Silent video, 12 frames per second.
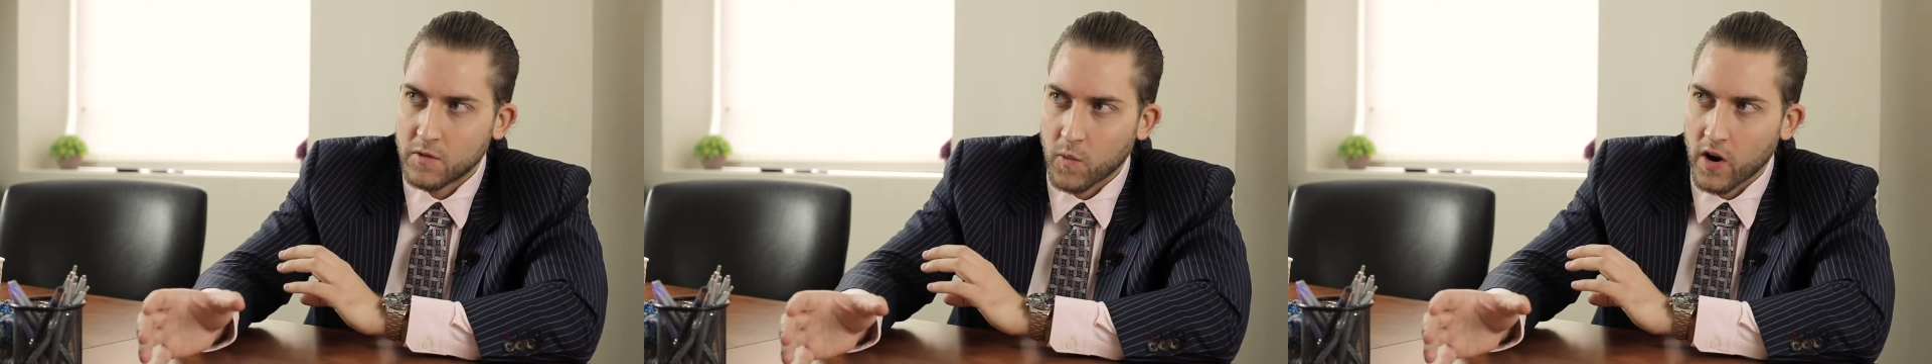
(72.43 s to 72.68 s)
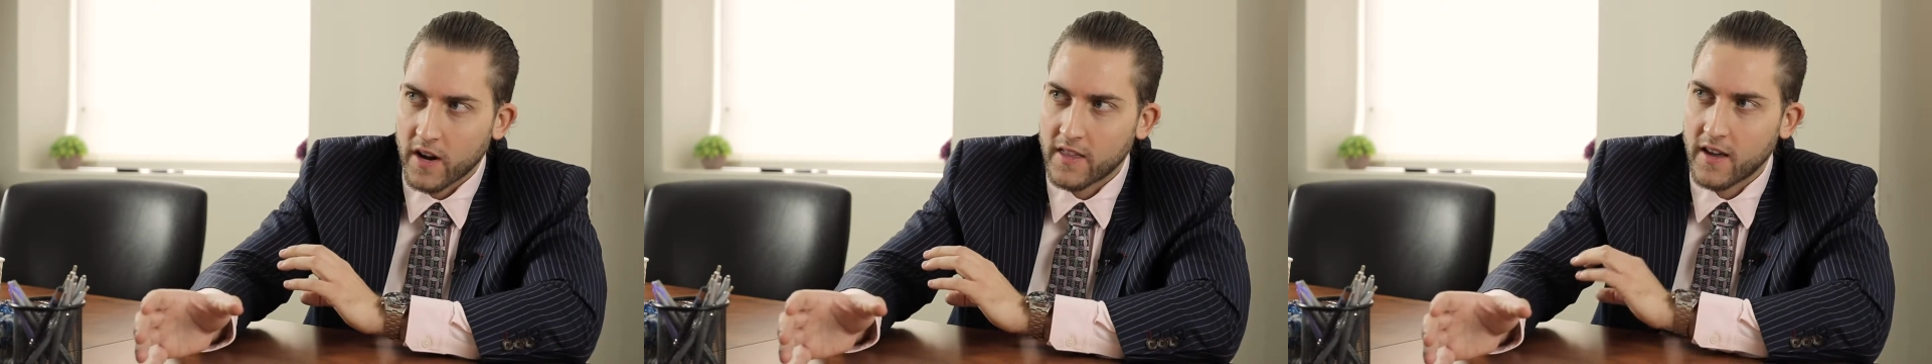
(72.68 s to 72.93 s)
was
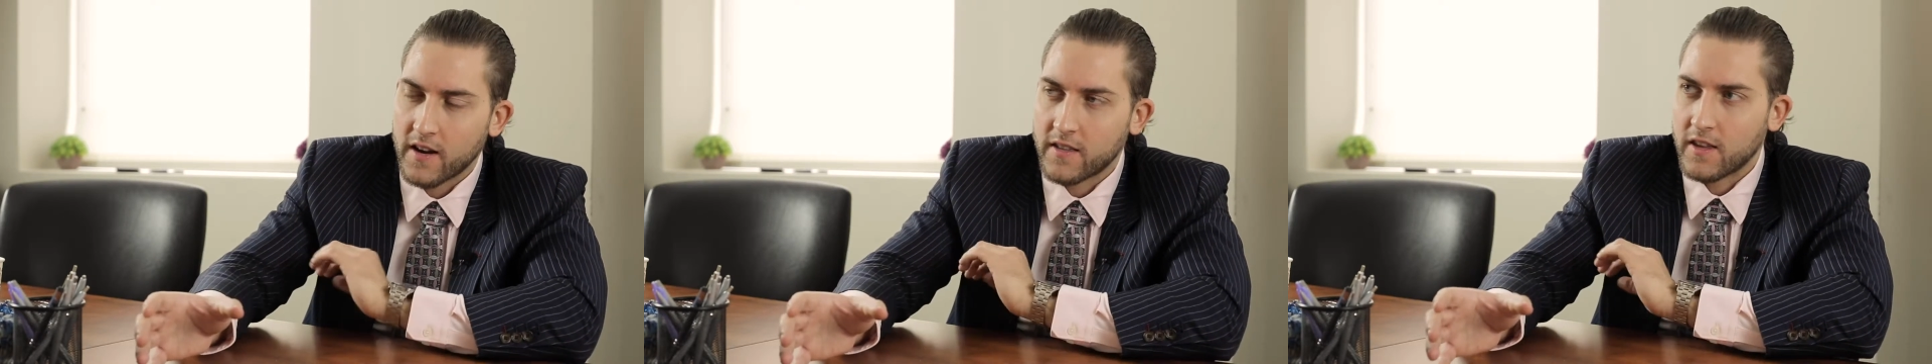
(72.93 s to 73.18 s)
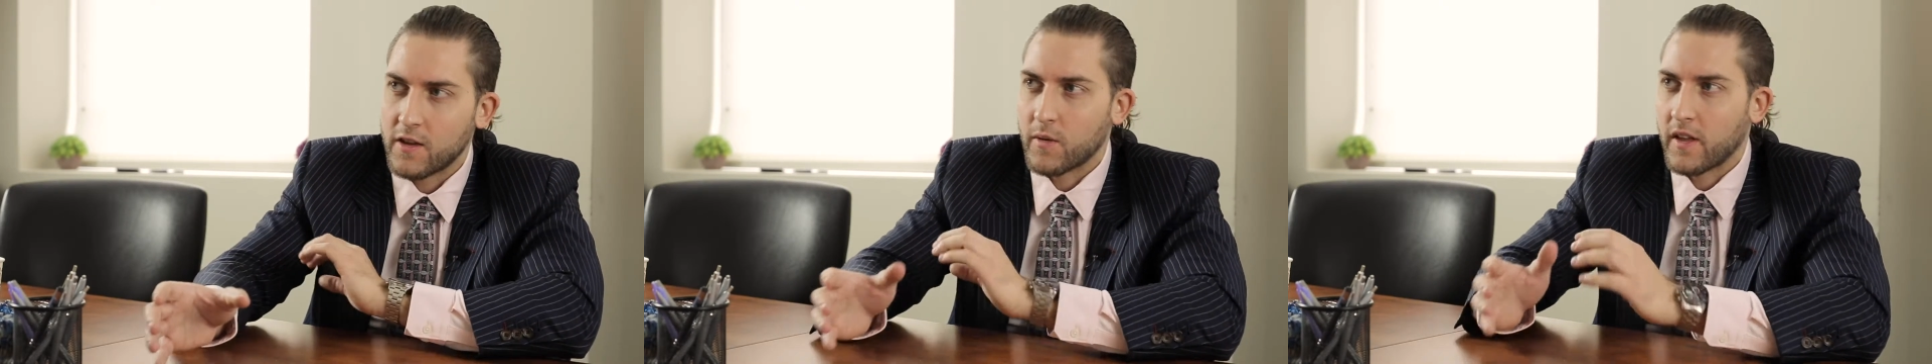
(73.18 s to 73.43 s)
working there, and
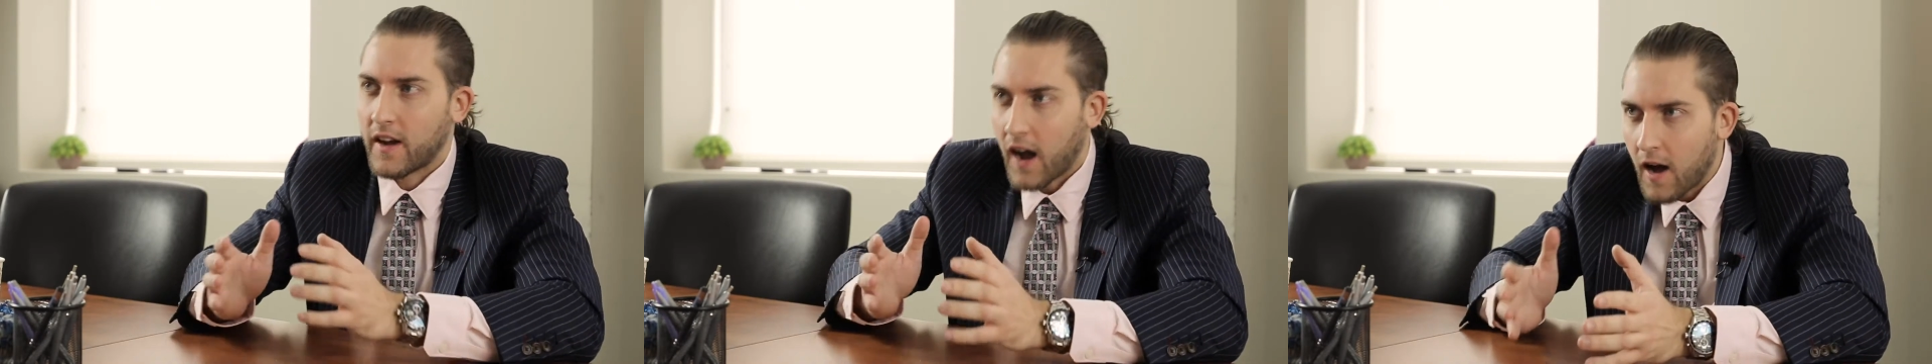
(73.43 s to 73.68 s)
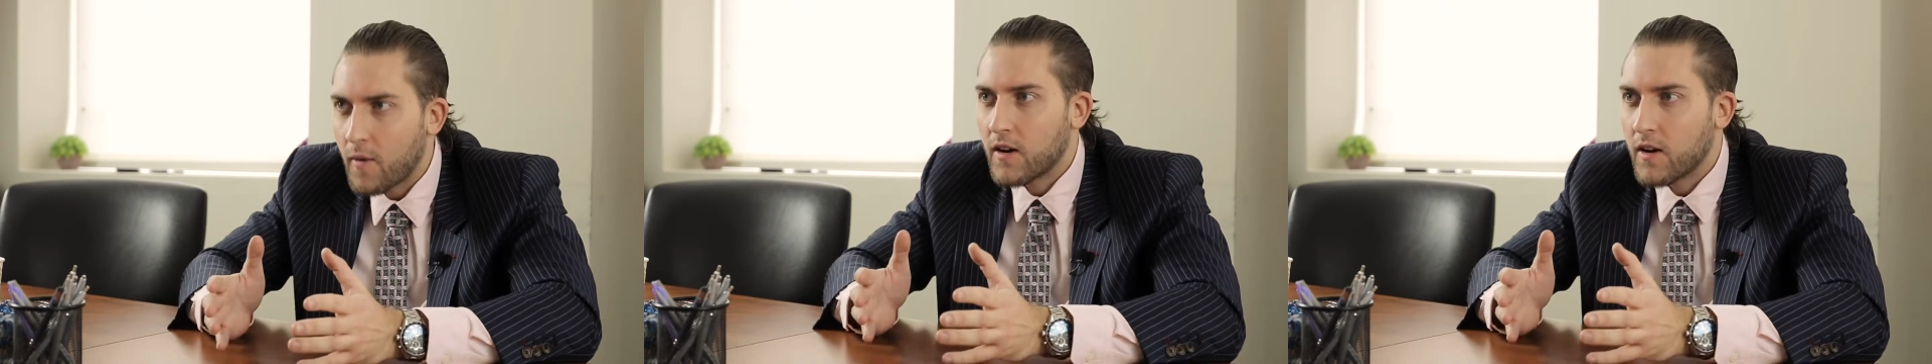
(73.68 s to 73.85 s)
then you were like, I